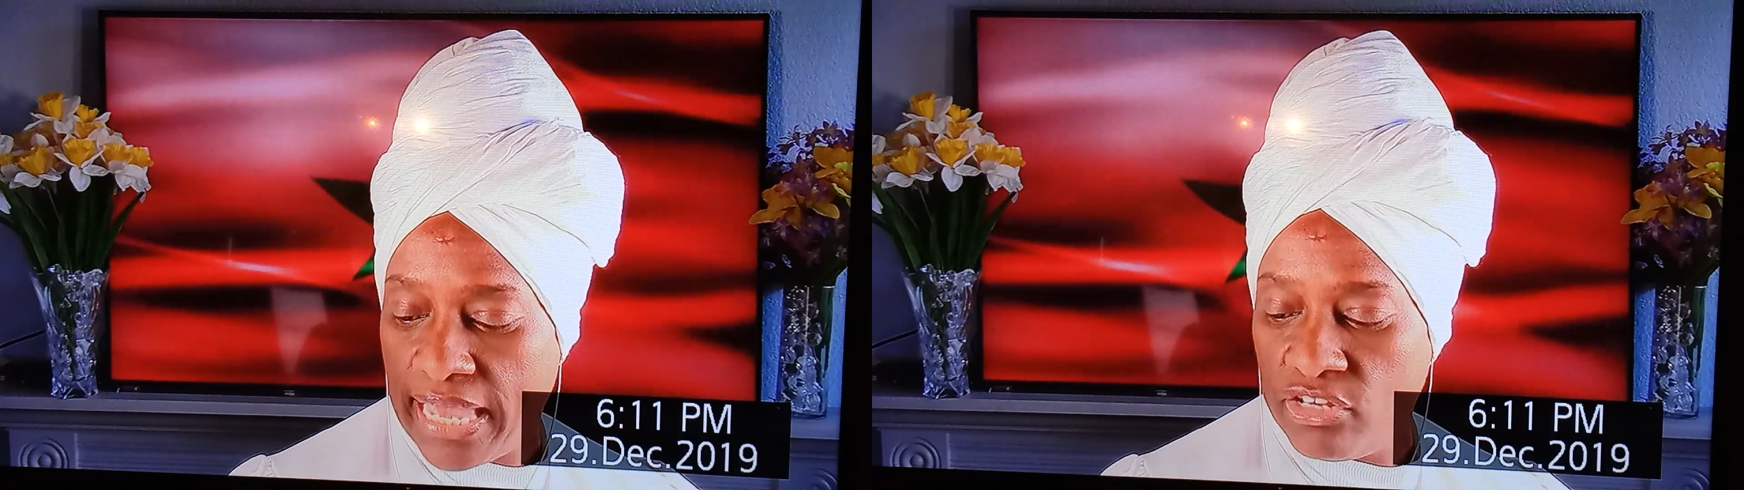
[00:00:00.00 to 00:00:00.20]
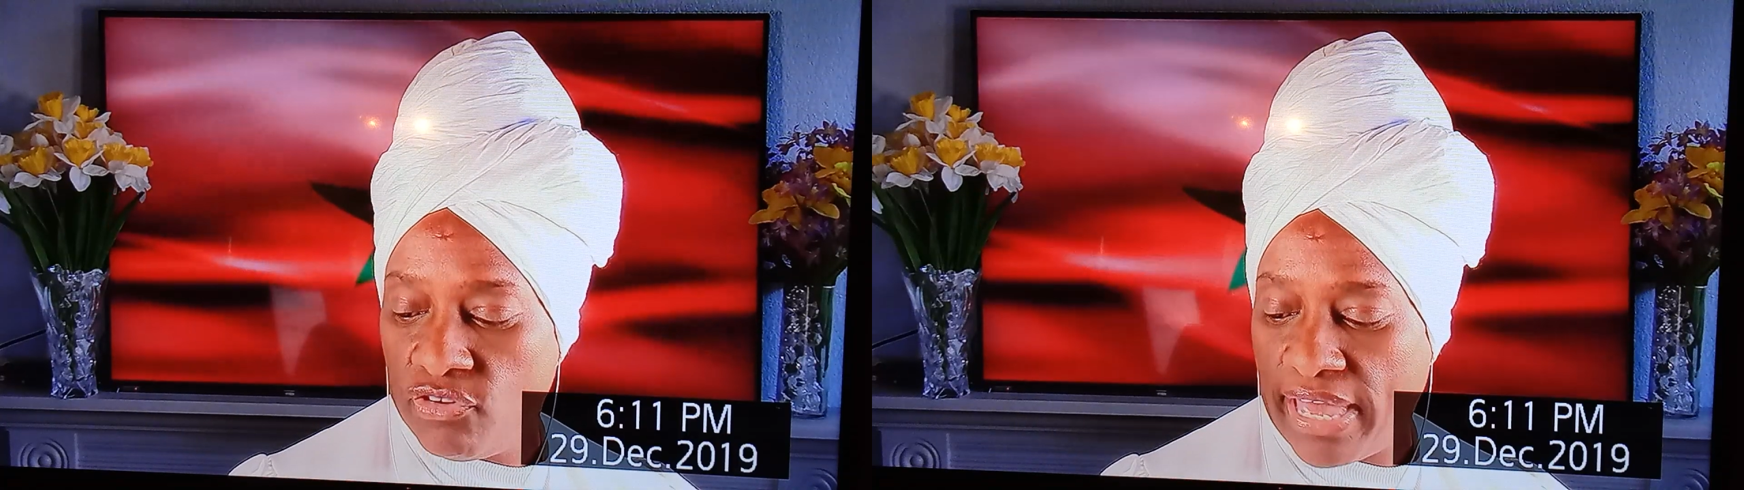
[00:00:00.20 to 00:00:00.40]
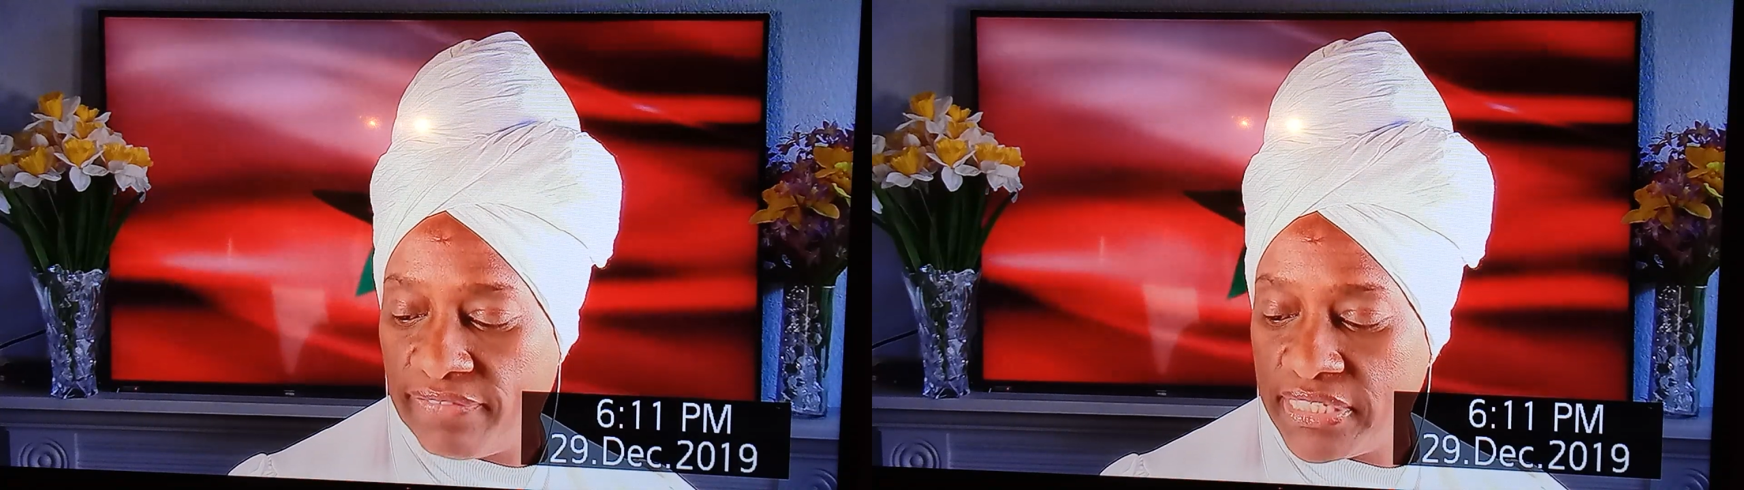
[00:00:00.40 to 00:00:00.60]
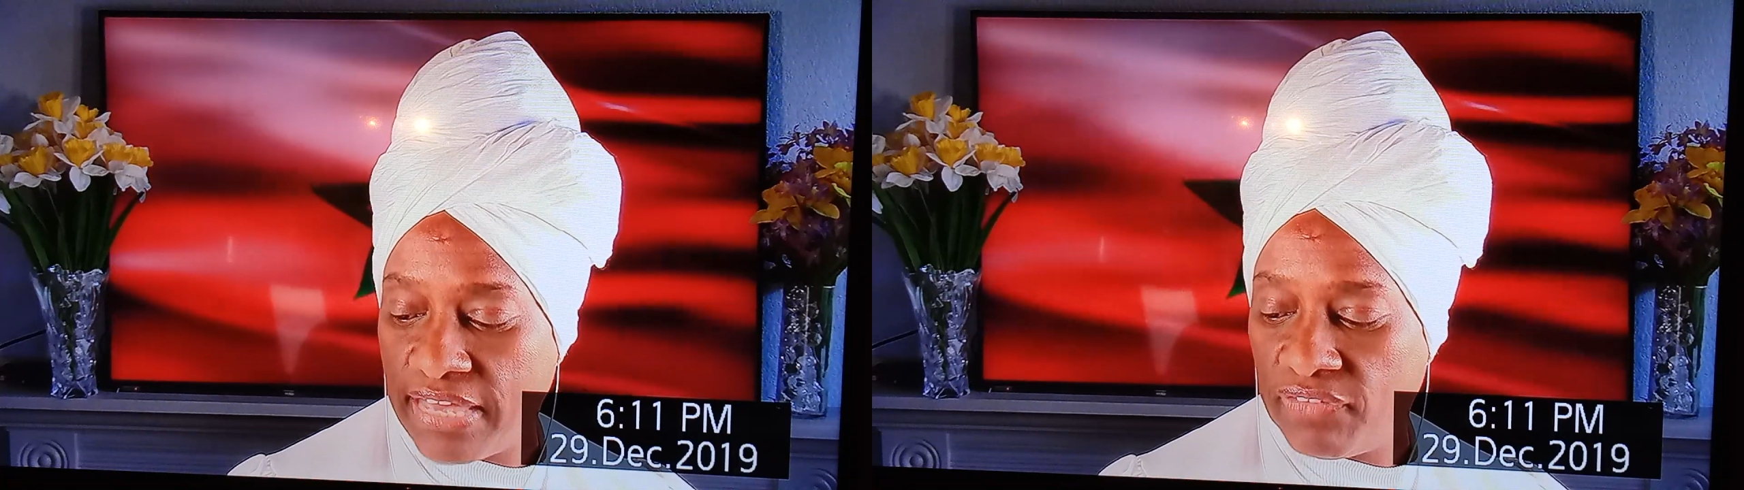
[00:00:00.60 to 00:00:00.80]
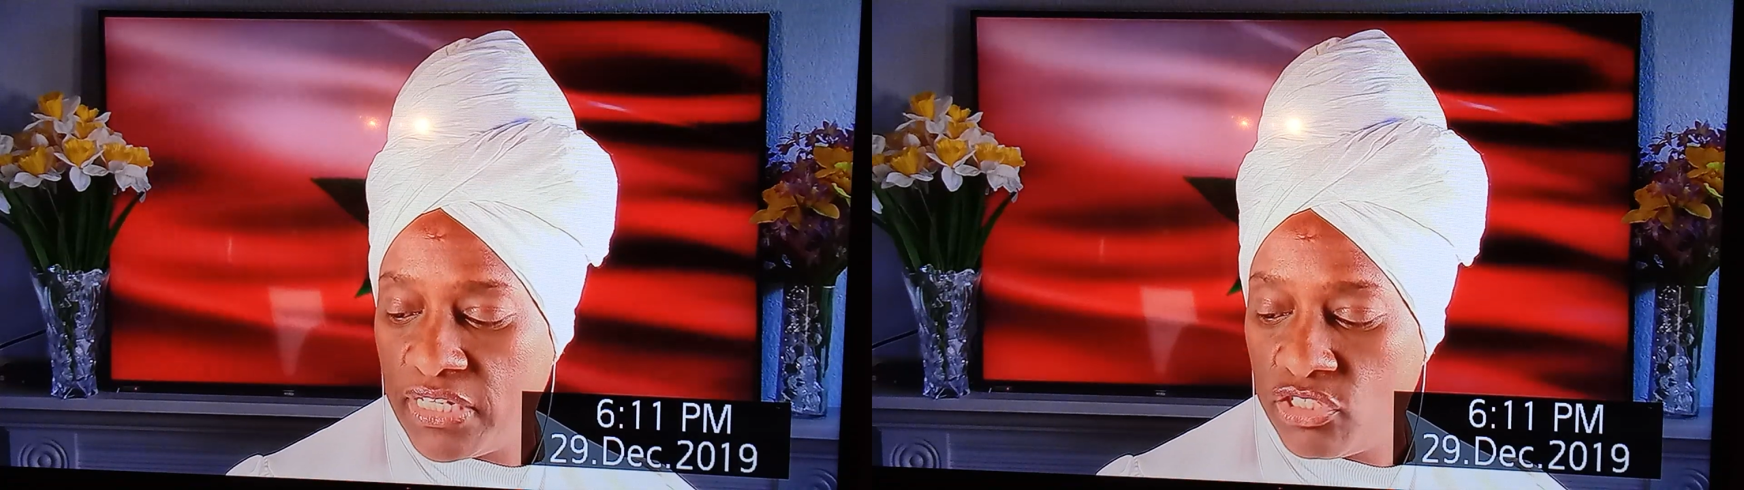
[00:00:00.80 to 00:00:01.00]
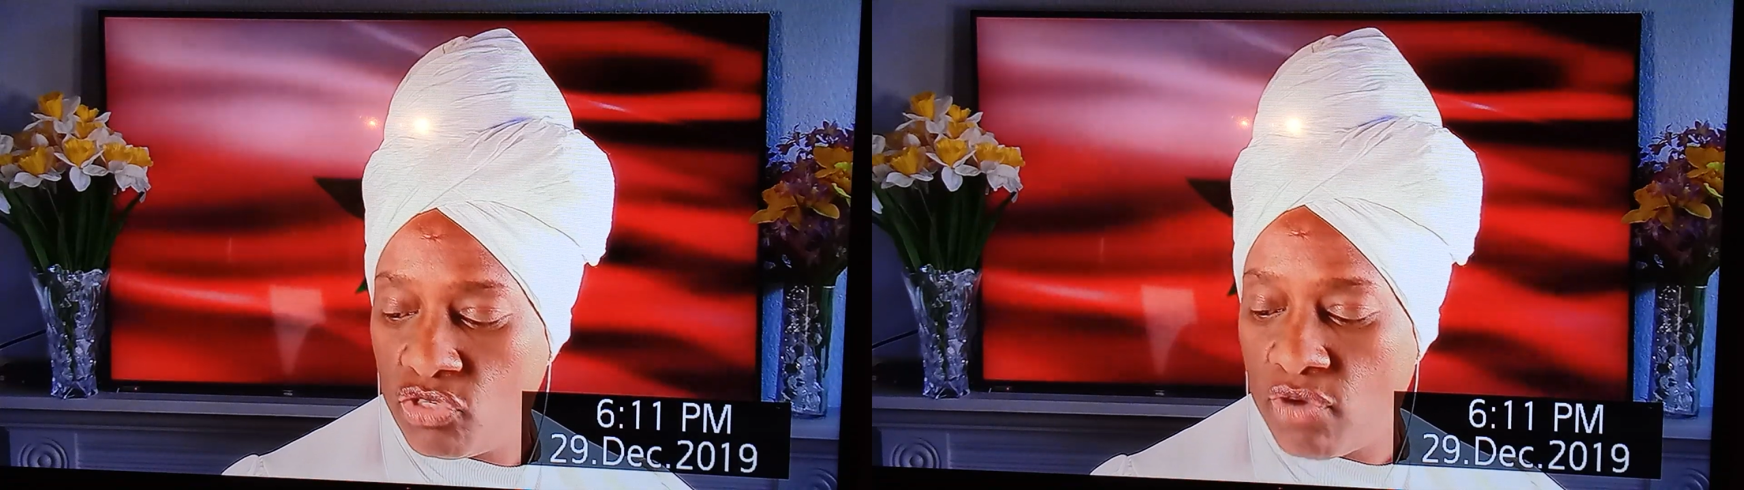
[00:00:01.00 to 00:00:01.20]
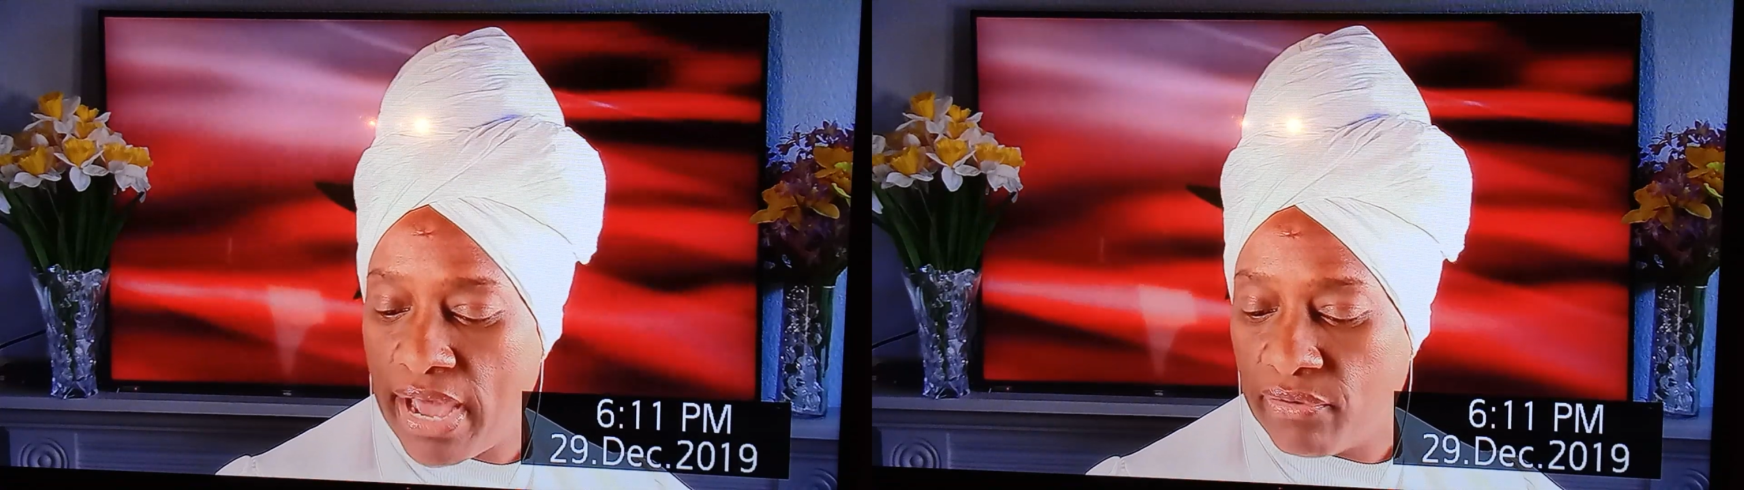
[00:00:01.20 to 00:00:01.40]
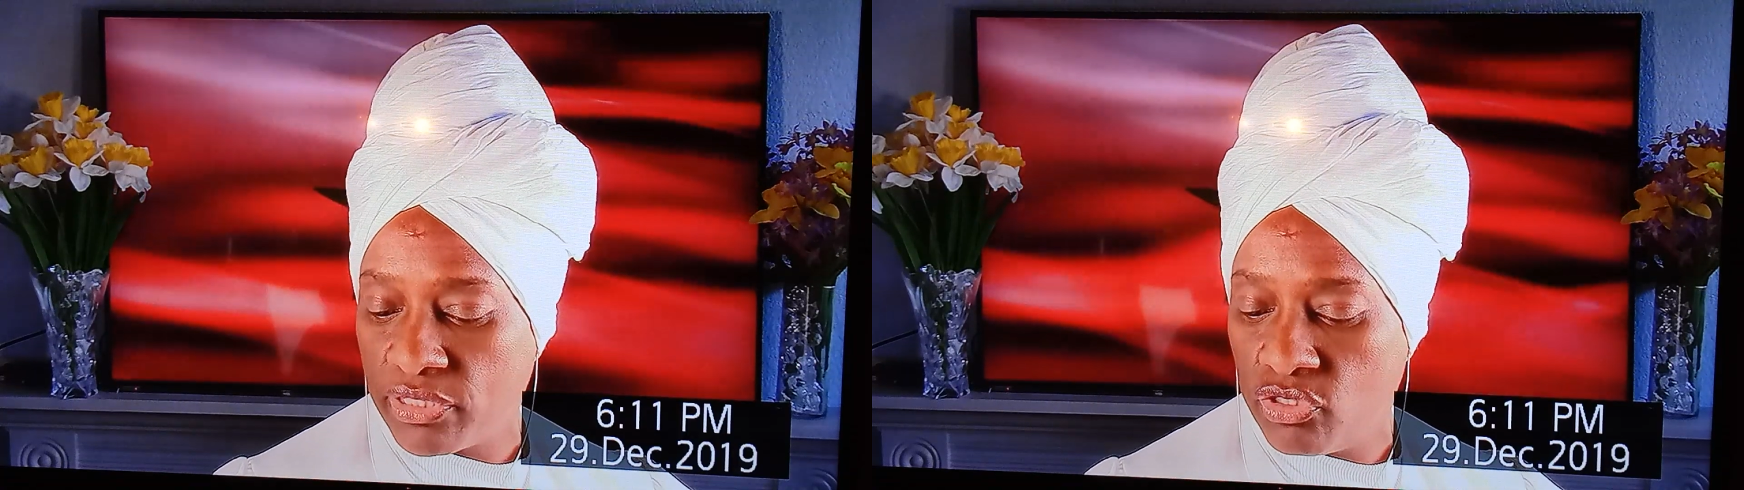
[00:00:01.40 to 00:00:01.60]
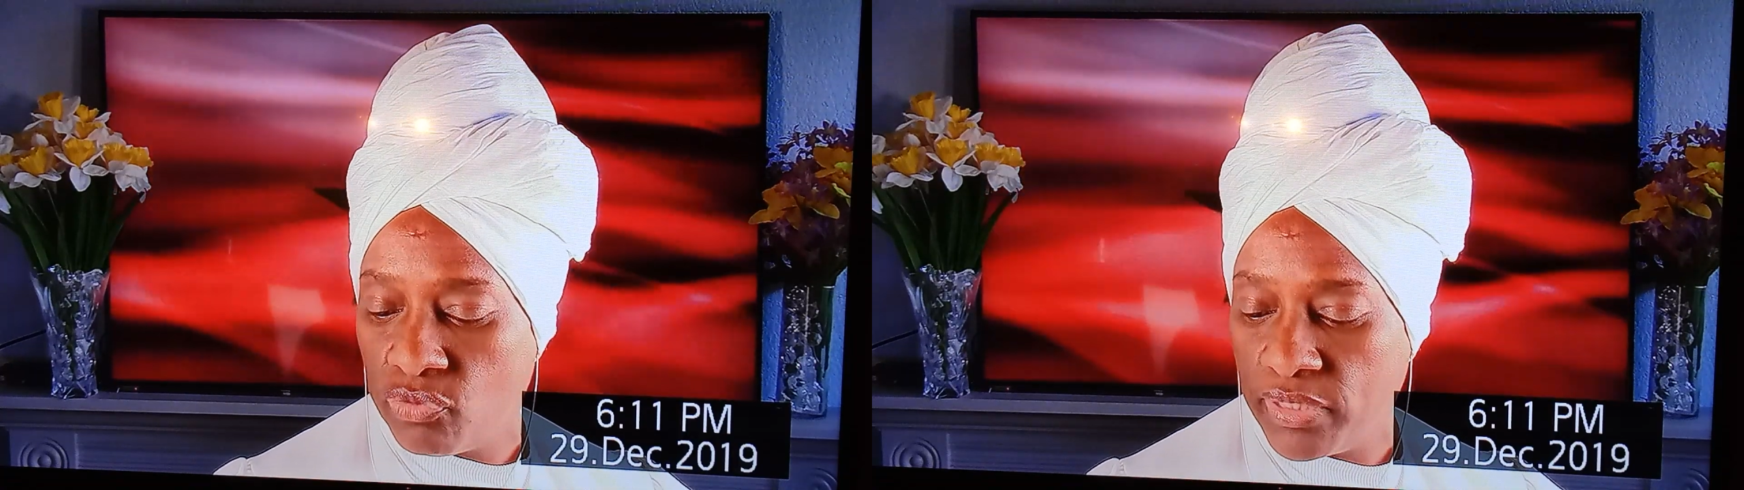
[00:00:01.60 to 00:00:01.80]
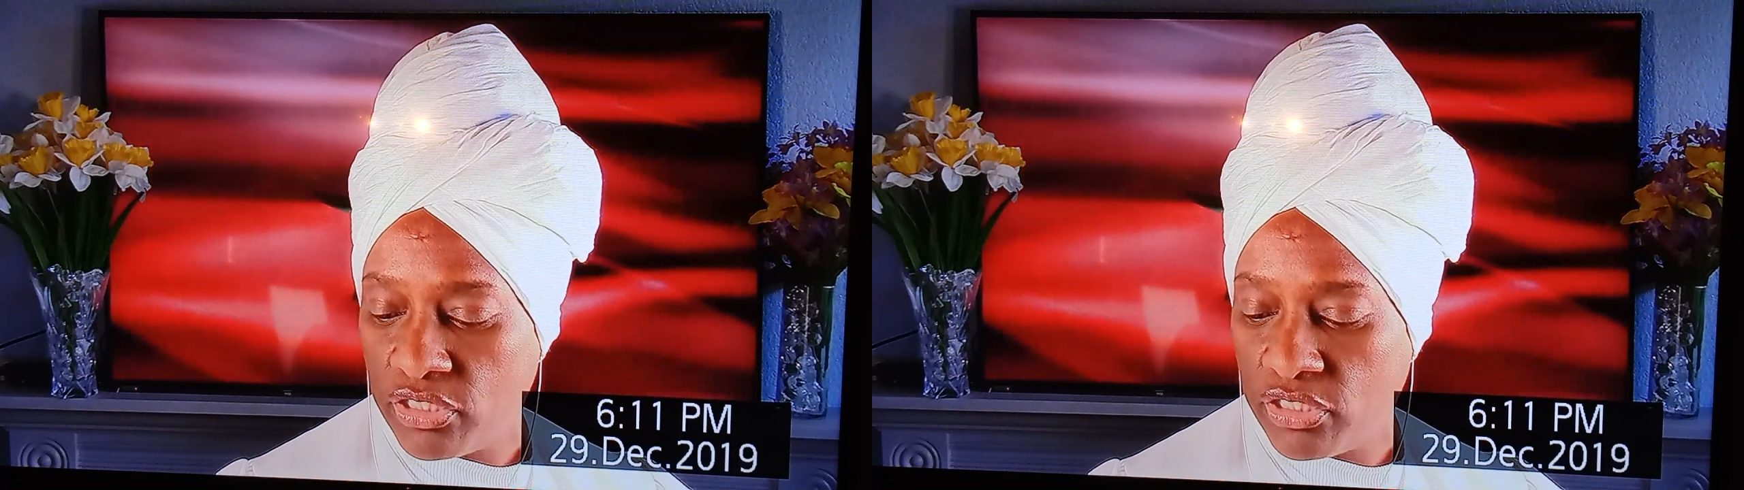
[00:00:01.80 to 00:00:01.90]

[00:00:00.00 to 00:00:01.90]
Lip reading: and you have 72 hours to